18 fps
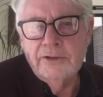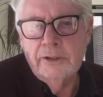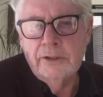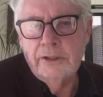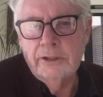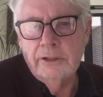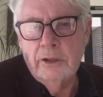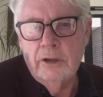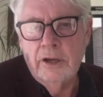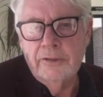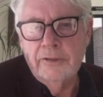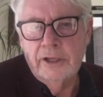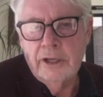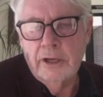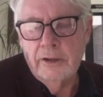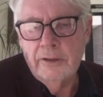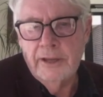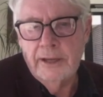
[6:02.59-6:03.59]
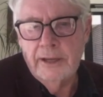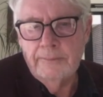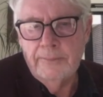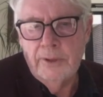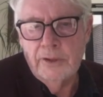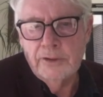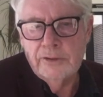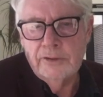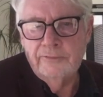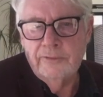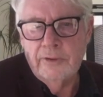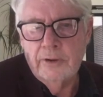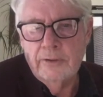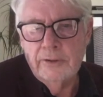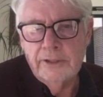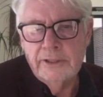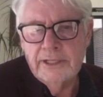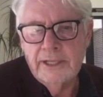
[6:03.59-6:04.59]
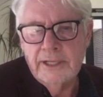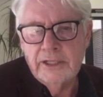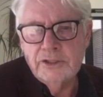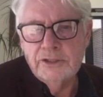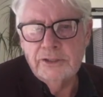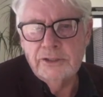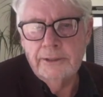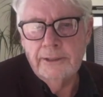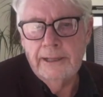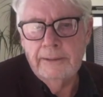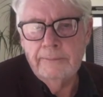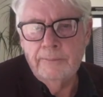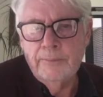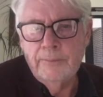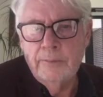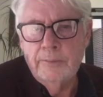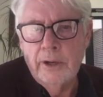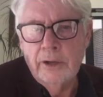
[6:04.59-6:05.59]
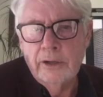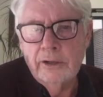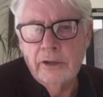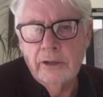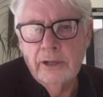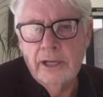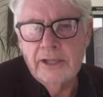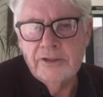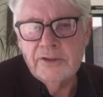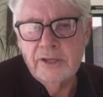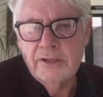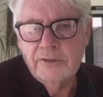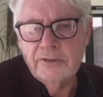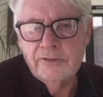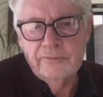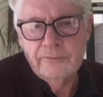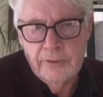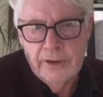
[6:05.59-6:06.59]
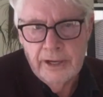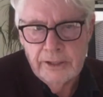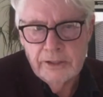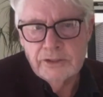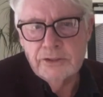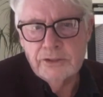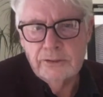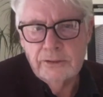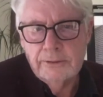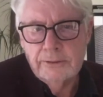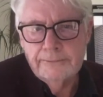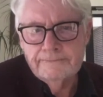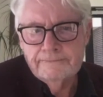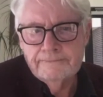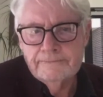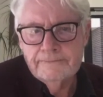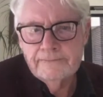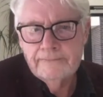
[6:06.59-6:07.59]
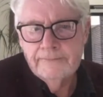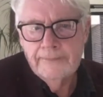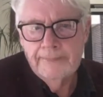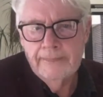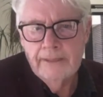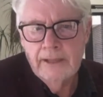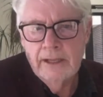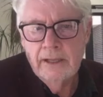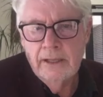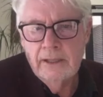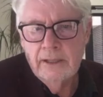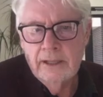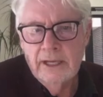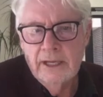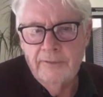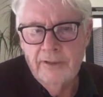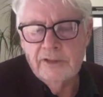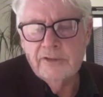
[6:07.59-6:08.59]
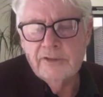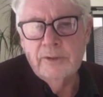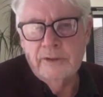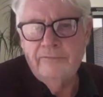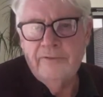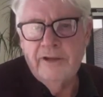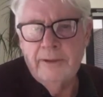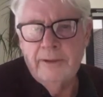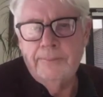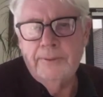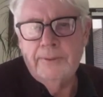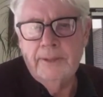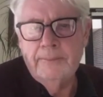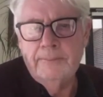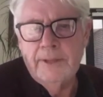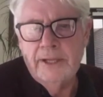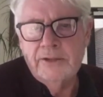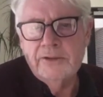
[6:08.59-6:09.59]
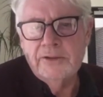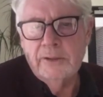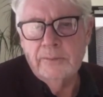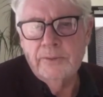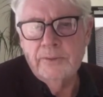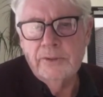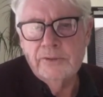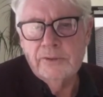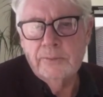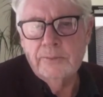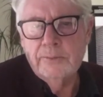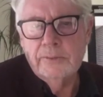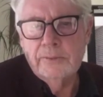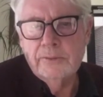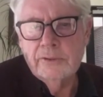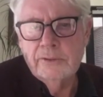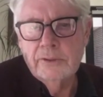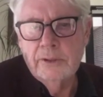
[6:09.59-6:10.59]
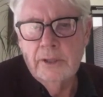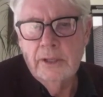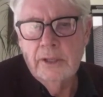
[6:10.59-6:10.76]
You can either go that positive orientation and promote a sense of gratitude, and that's one of our basic principles.